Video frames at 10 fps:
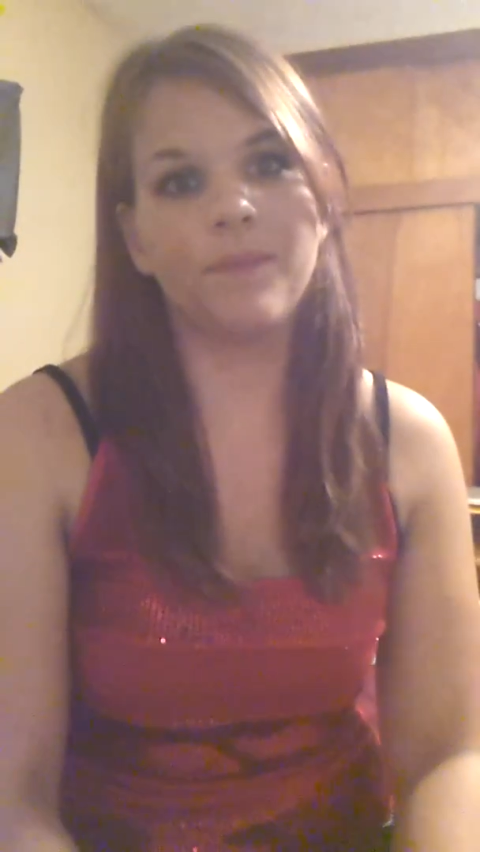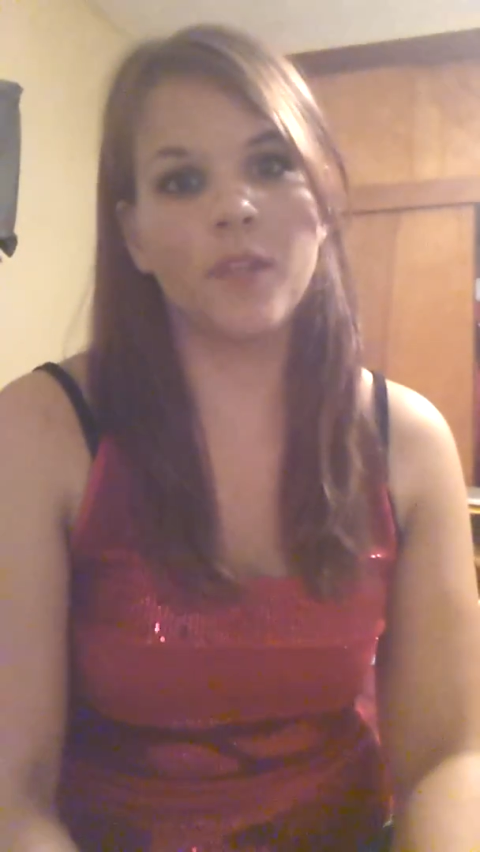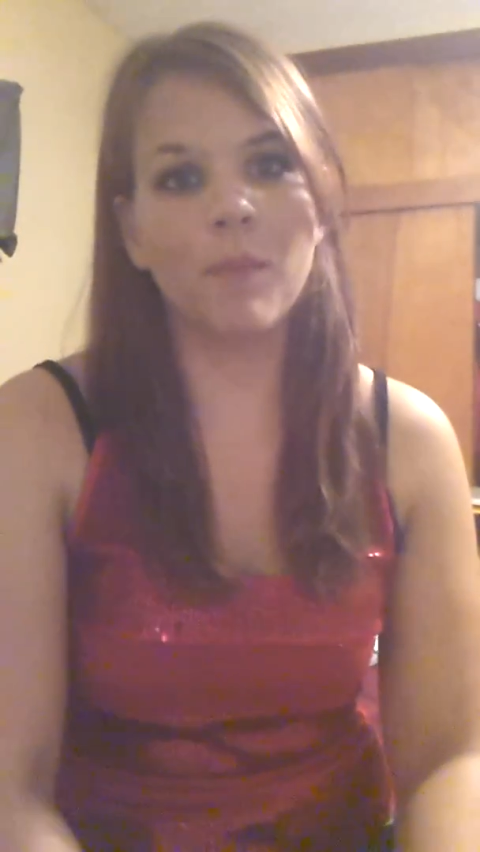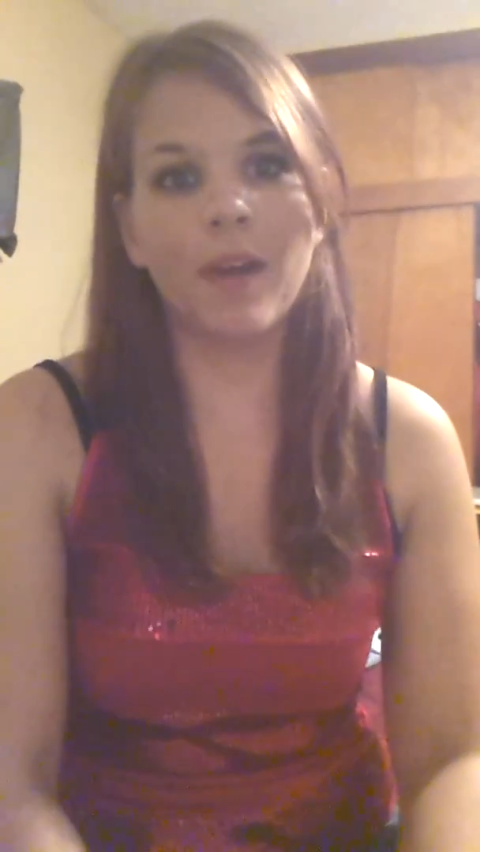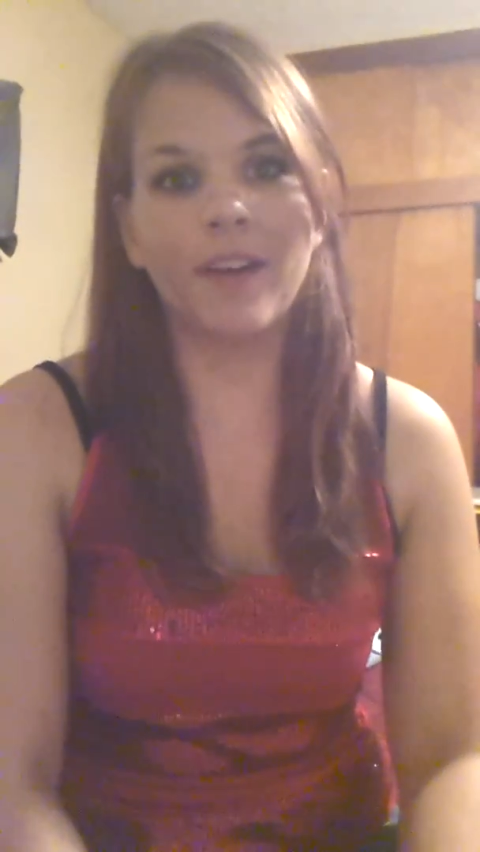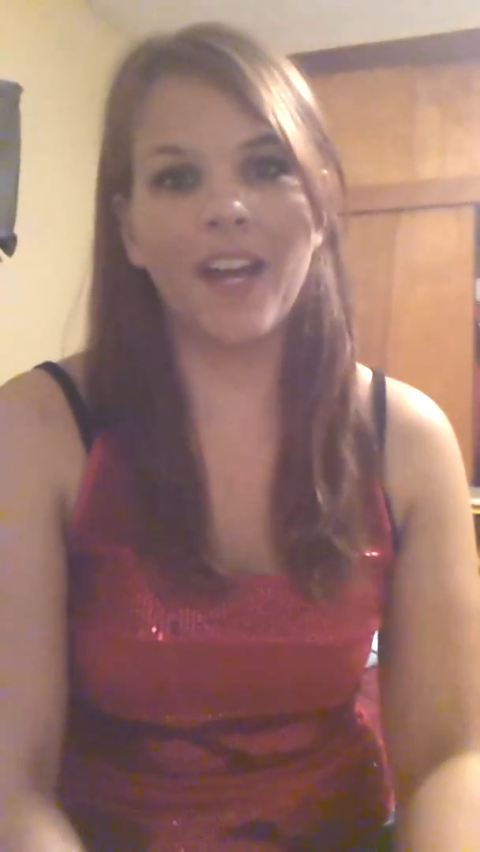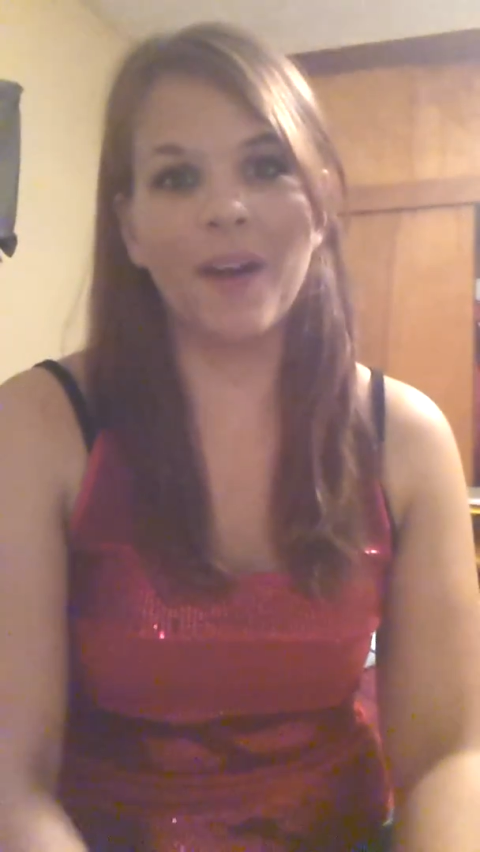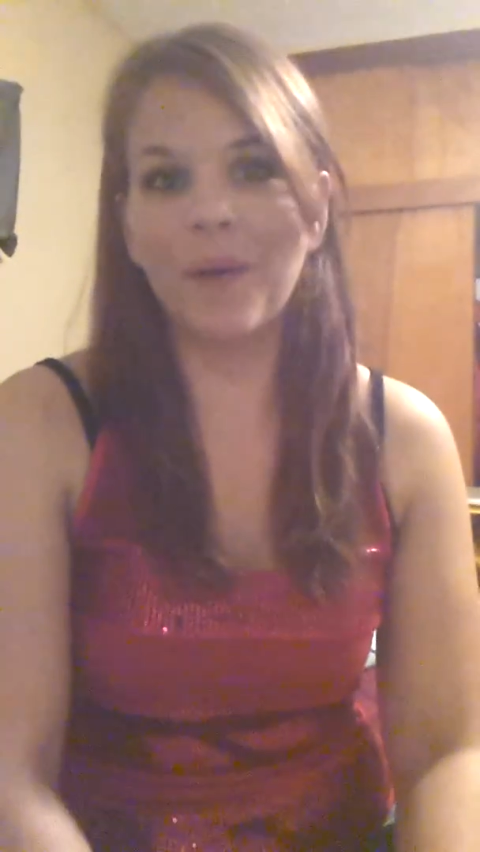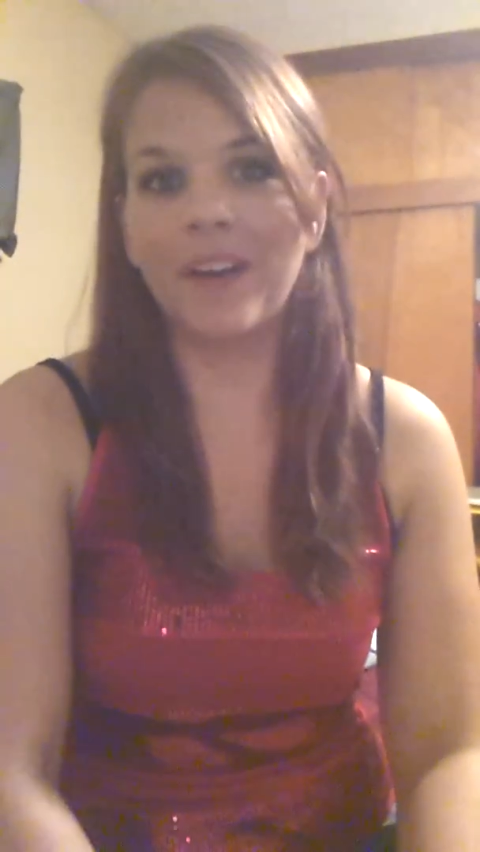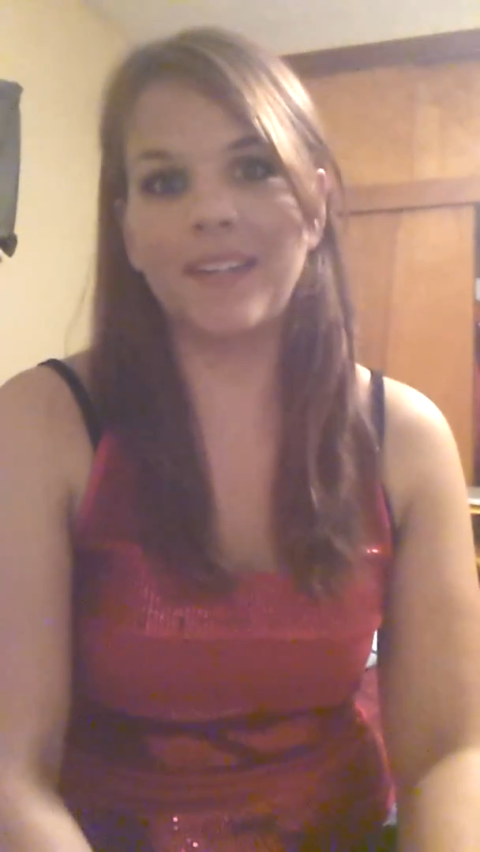no matter
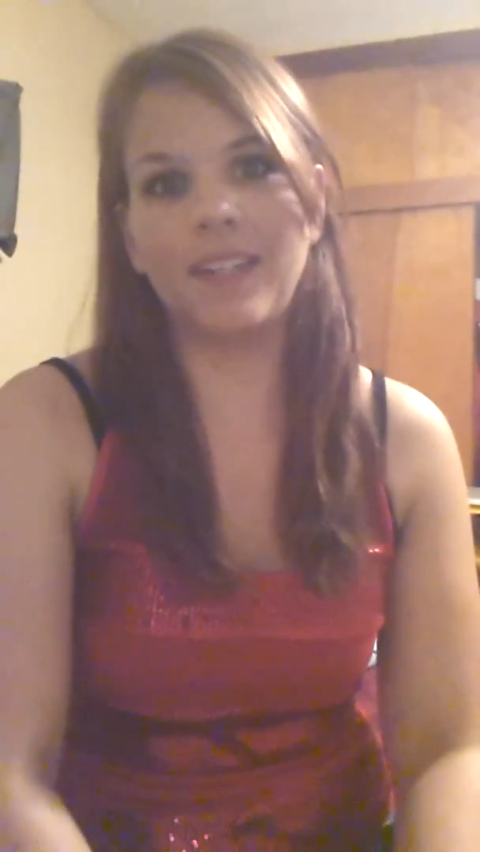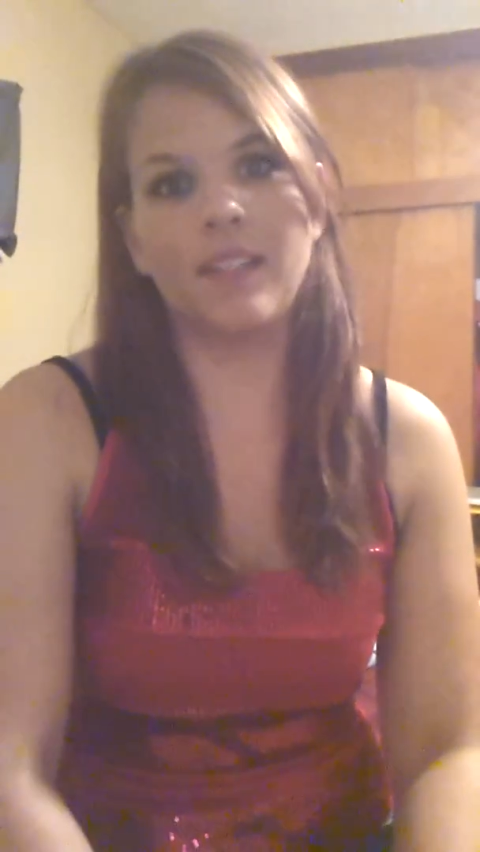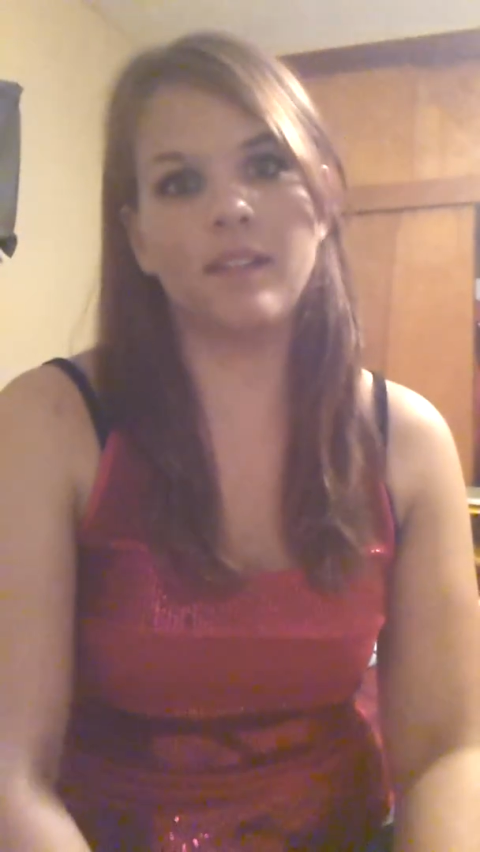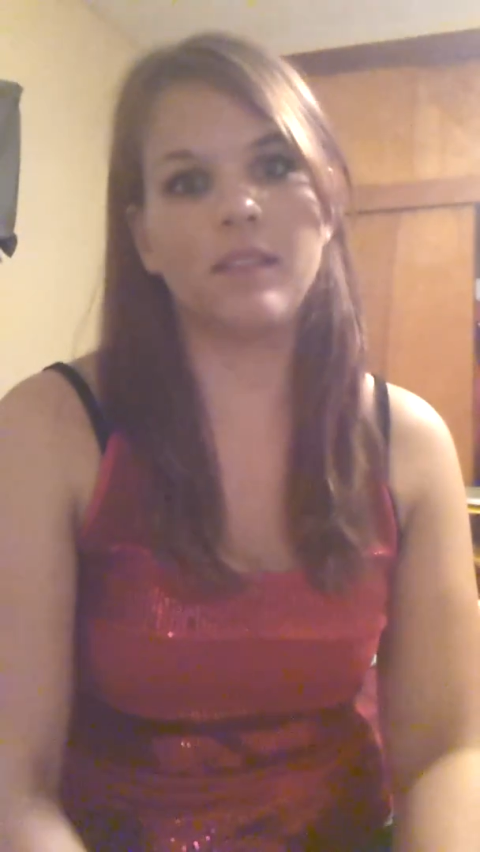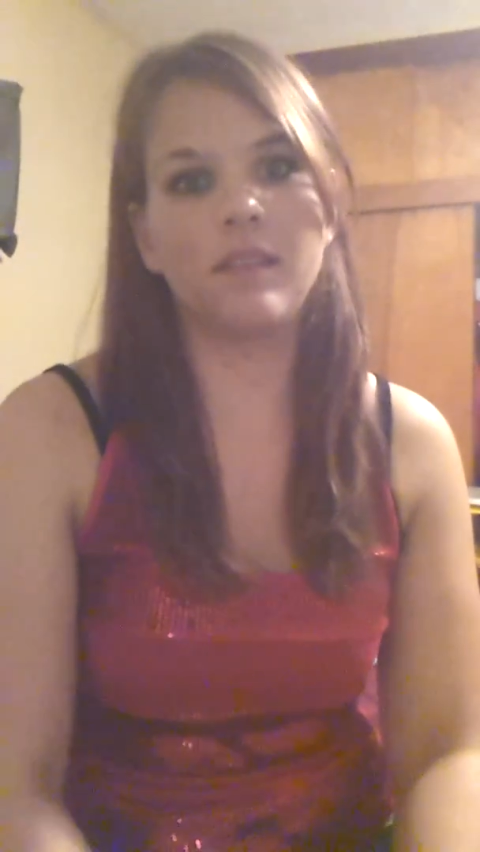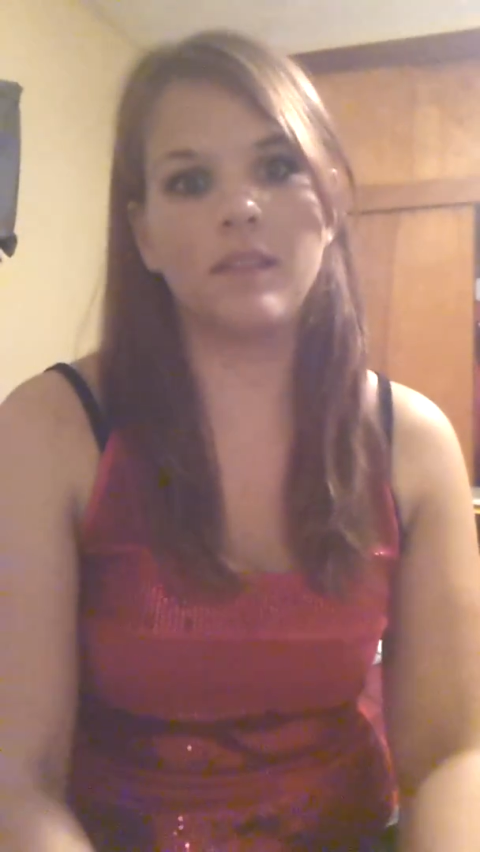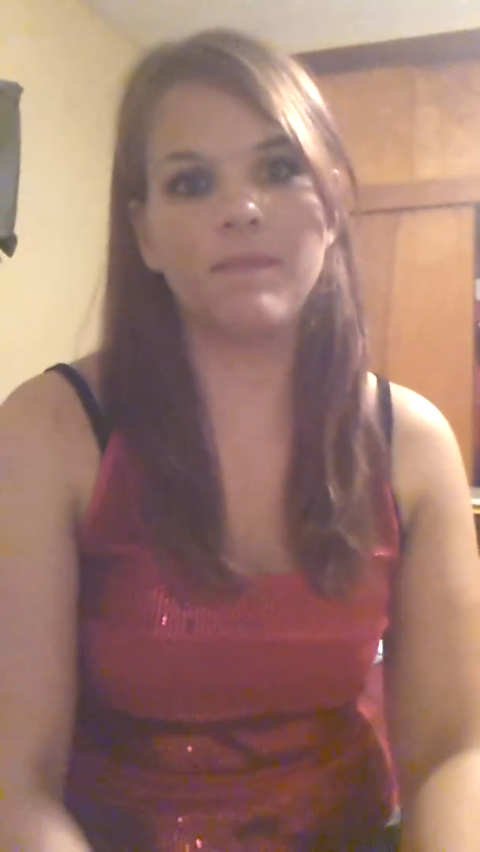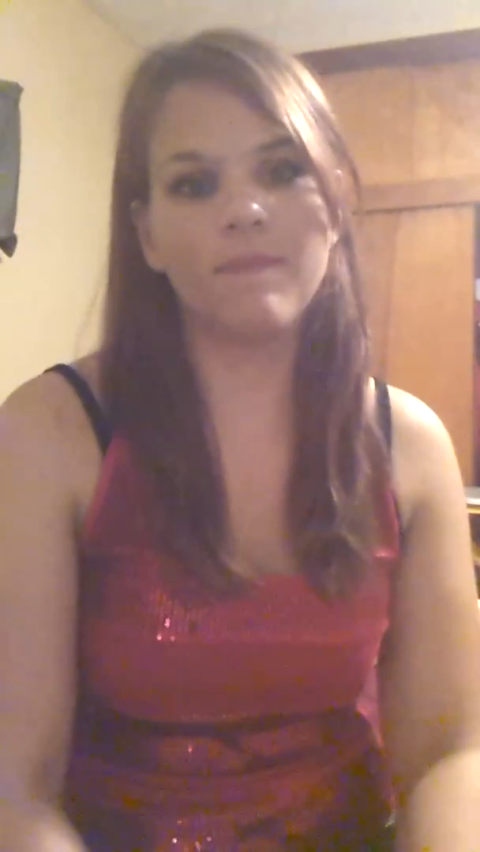how hard it is.